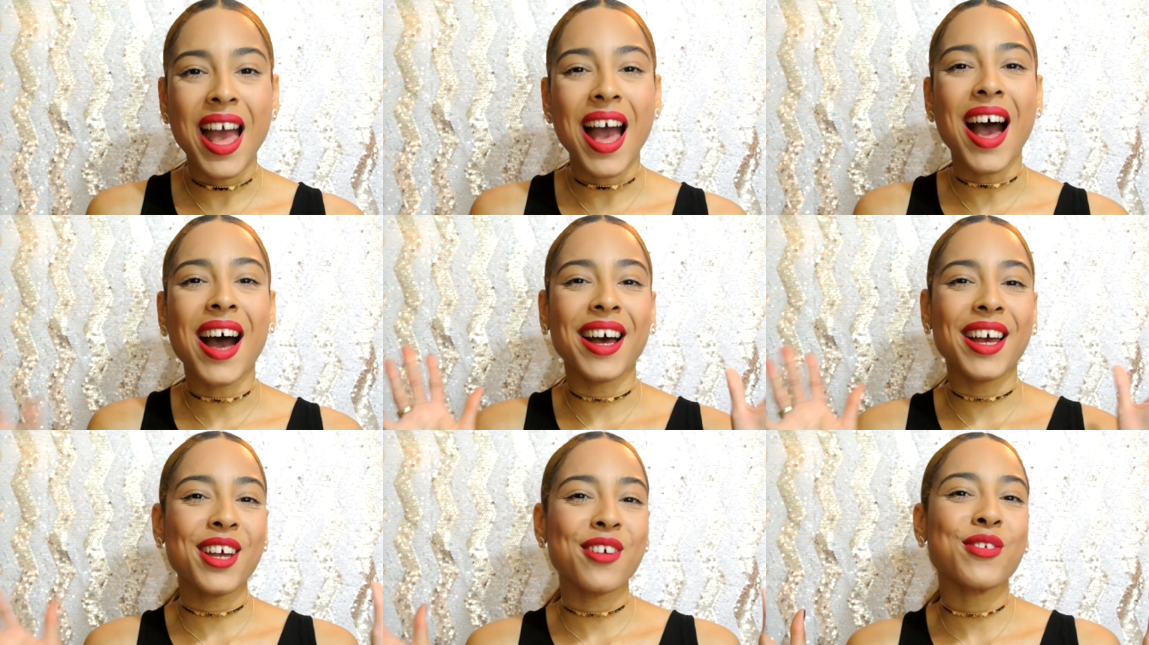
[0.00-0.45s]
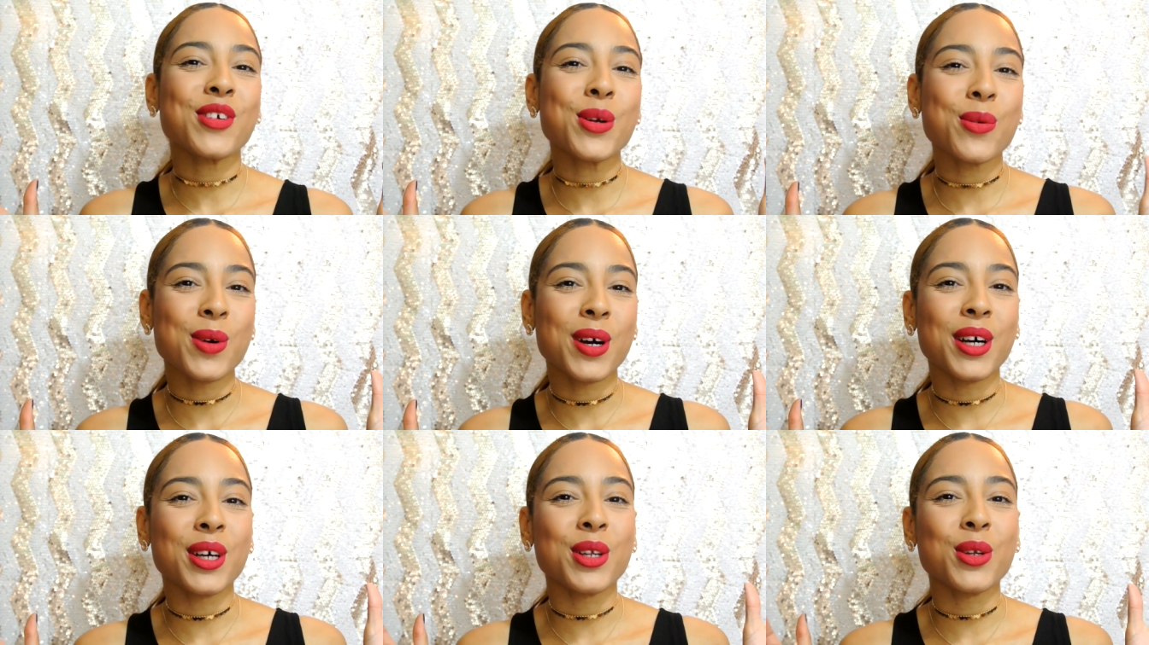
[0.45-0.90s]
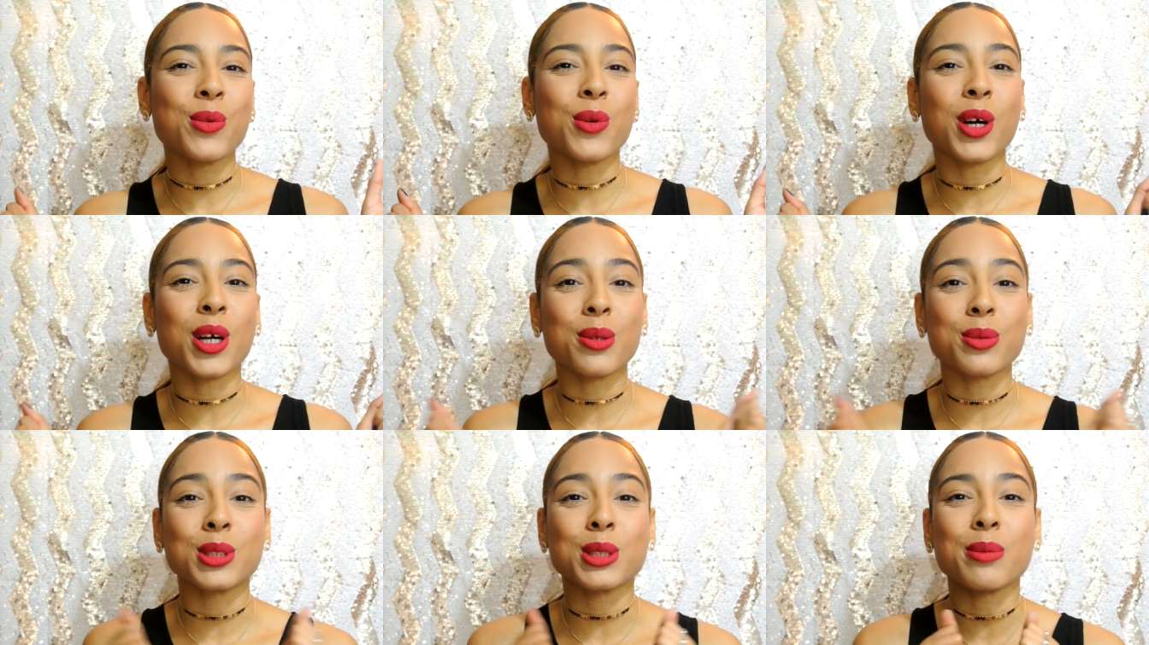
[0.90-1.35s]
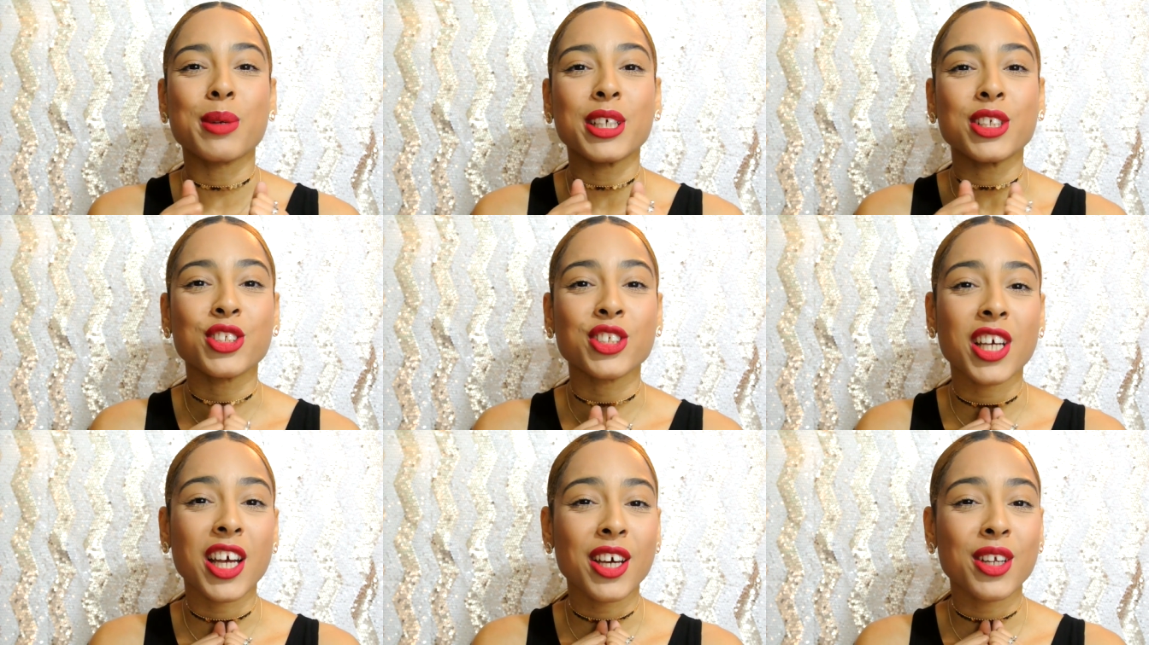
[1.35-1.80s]
Hi everyone, welcome to my
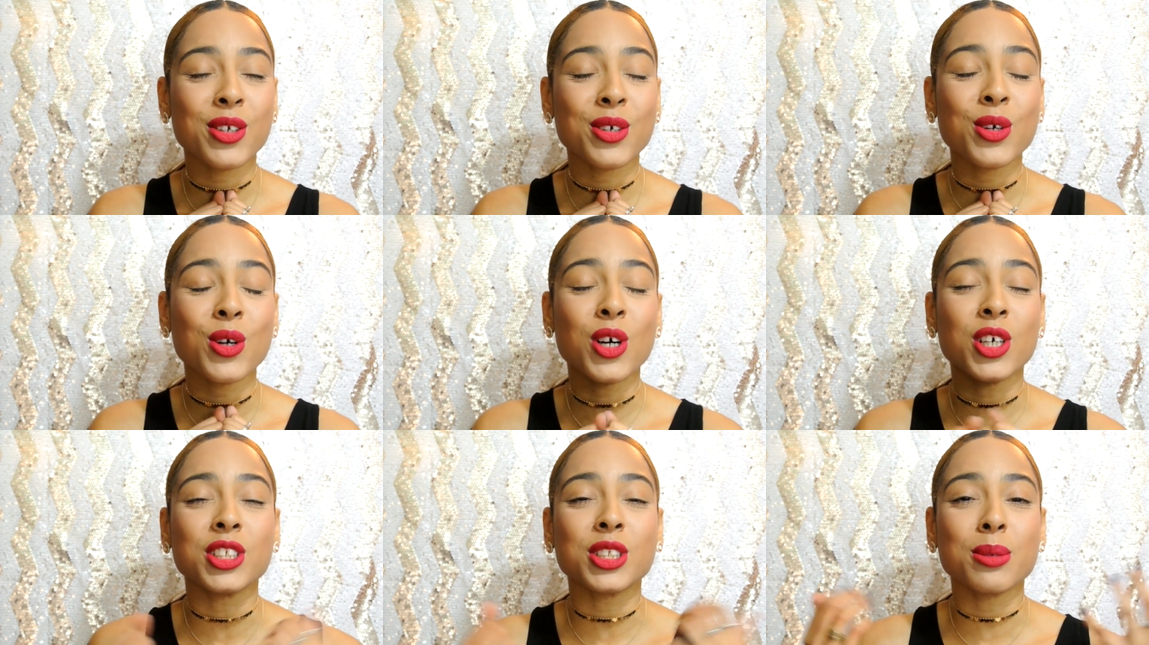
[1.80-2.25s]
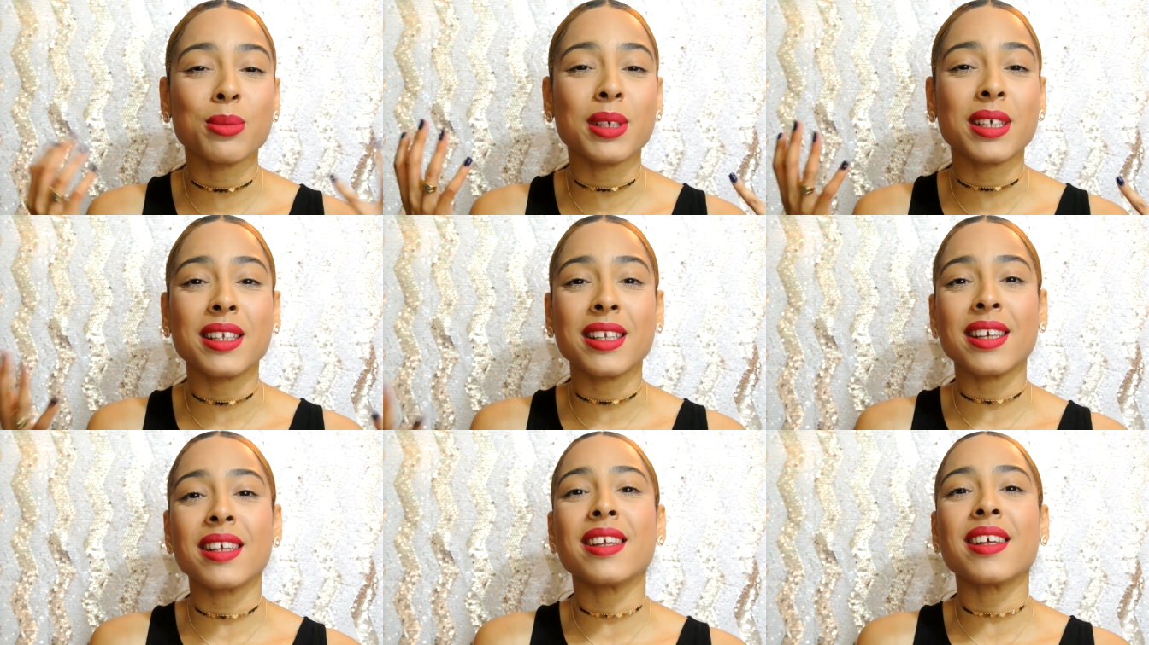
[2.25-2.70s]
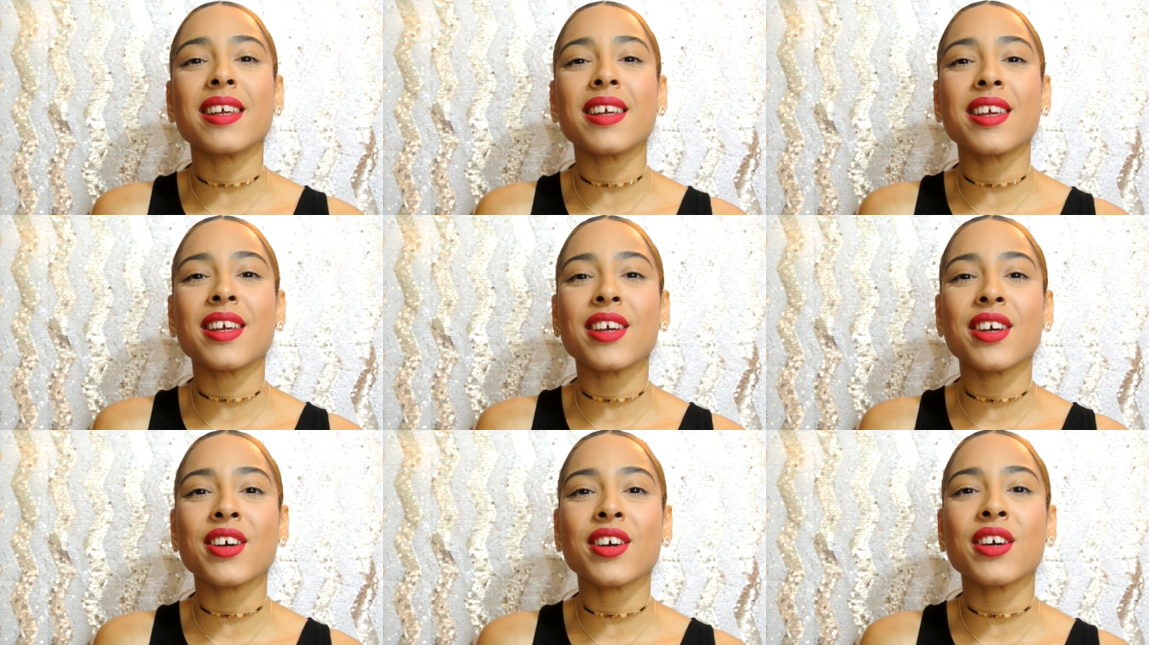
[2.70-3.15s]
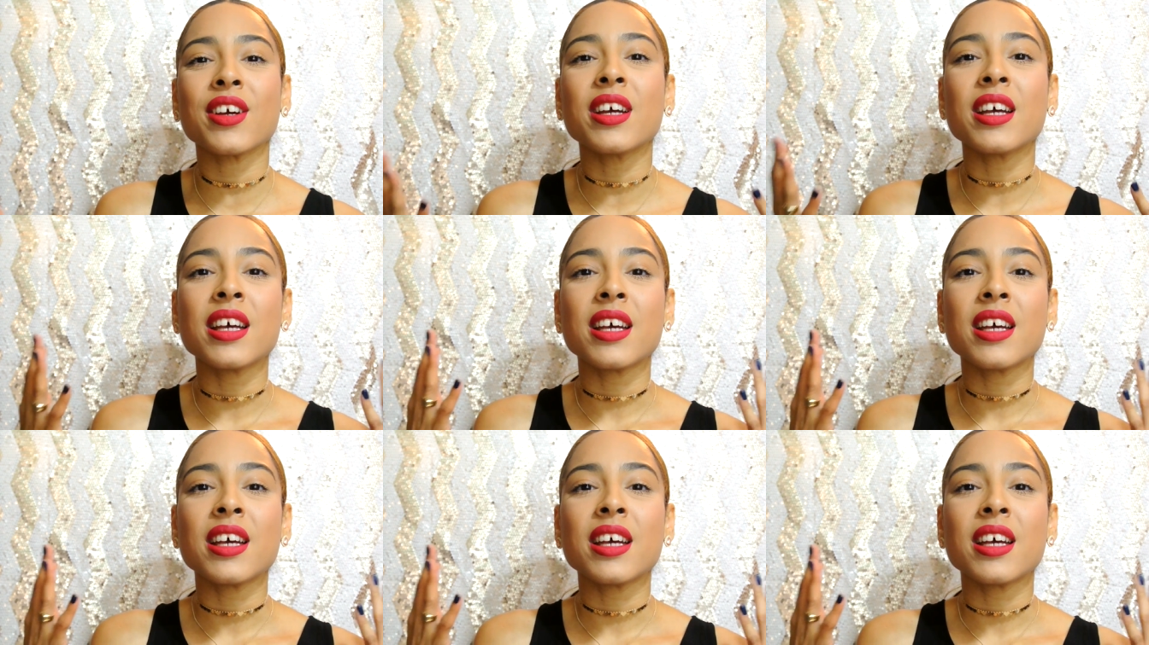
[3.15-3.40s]
channel. AwesomelyNiri here.